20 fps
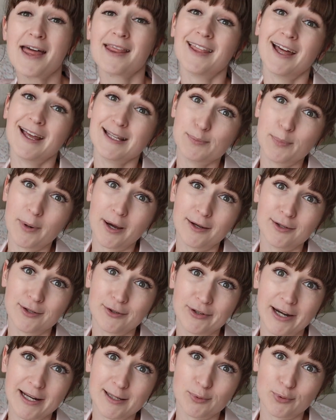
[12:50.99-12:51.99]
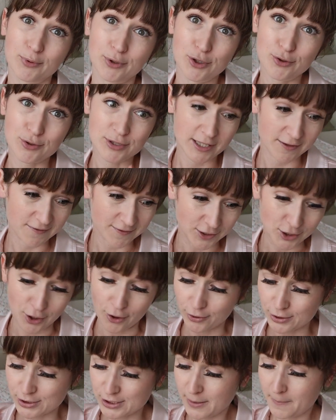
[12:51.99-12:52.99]
that is biodegradable, usually for
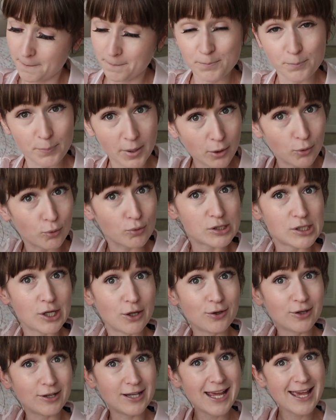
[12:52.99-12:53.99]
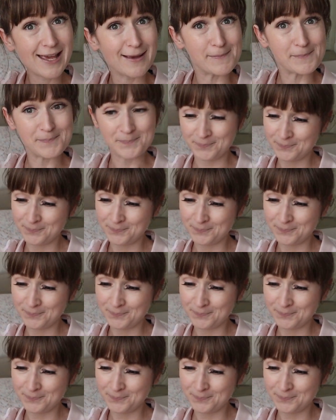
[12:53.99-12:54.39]
dogs, but also good here.